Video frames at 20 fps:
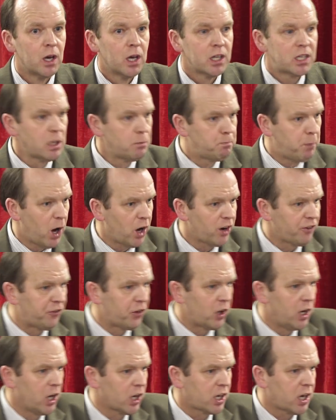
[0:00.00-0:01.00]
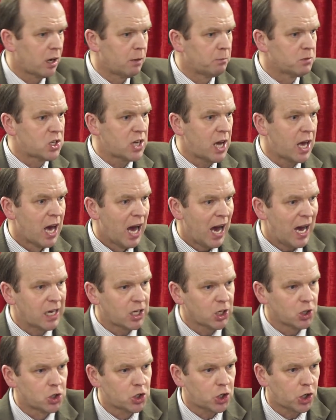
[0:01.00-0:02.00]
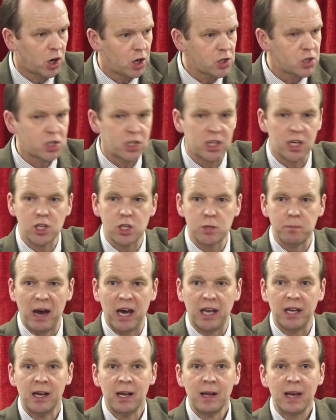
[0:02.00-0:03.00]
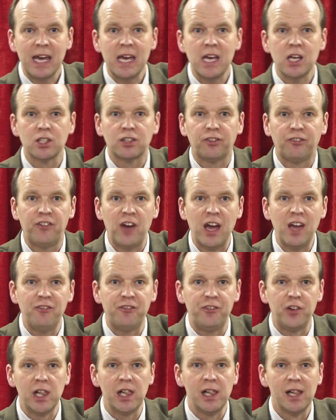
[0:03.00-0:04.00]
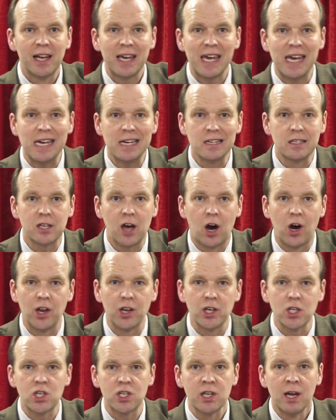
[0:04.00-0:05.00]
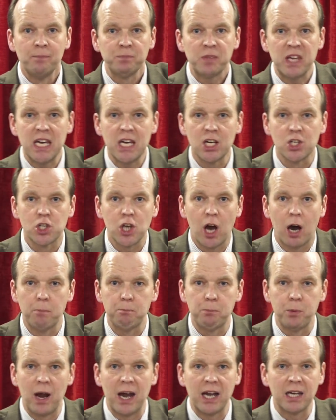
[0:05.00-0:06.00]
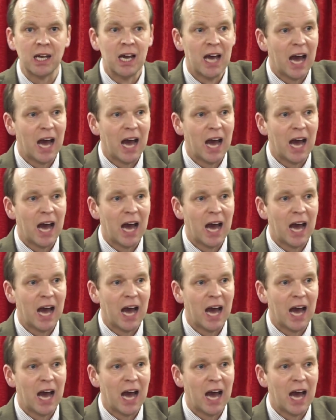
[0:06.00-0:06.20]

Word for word: Did Potiphar look at him and say, I can trust this man. He is faithful, he is honest, he is upright.